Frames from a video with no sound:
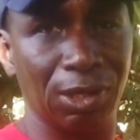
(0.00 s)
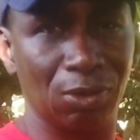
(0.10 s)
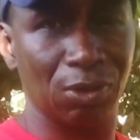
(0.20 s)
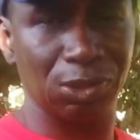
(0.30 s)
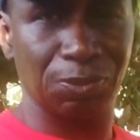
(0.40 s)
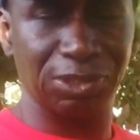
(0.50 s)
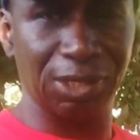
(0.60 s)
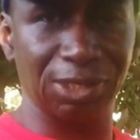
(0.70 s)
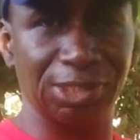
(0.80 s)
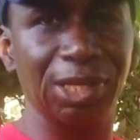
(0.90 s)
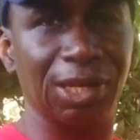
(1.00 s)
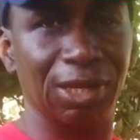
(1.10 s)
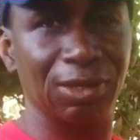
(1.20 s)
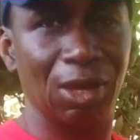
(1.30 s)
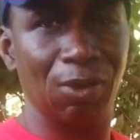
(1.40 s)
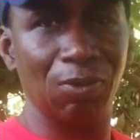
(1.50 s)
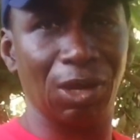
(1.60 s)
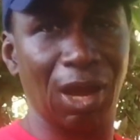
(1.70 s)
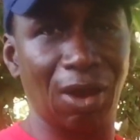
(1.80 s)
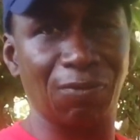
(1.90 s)
you know, especially the children,
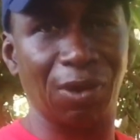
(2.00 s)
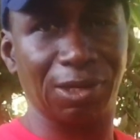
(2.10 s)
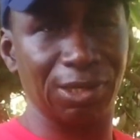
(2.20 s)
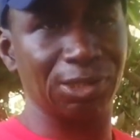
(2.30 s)
will have at